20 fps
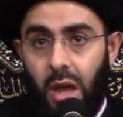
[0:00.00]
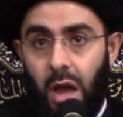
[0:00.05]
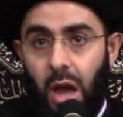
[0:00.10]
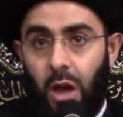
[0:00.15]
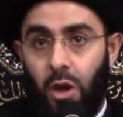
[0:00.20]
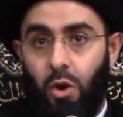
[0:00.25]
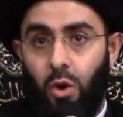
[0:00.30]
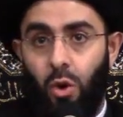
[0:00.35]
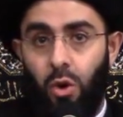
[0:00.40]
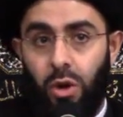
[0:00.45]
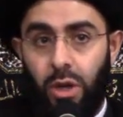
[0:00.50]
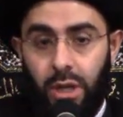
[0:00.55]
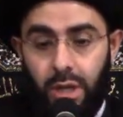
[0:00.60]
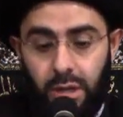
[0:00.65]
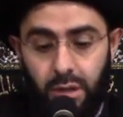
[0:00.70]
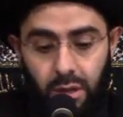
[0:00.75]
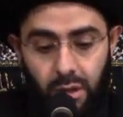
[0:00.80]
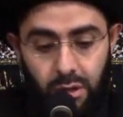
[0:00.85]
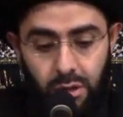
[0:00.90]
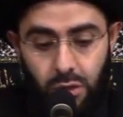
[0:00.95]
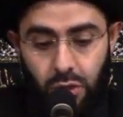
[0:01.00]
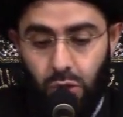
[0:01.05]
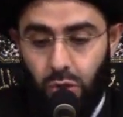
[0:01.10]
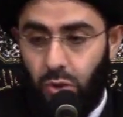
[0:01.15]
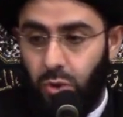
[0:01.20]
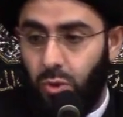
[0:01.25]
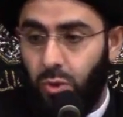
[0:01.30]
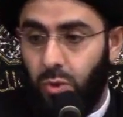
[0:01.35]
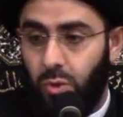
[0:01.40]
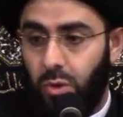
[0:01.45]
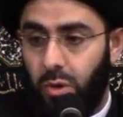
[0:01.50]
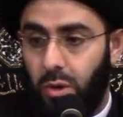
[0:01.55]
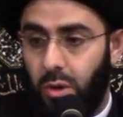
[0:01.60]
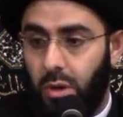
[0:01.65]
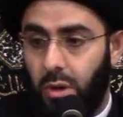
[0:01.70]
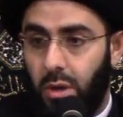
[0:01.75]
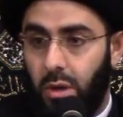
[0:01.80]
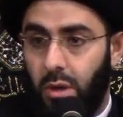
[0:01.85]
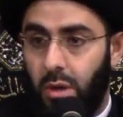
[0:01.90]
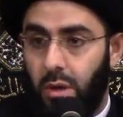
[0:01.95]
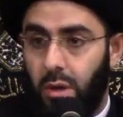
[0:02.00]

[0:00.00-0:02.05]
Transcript: according to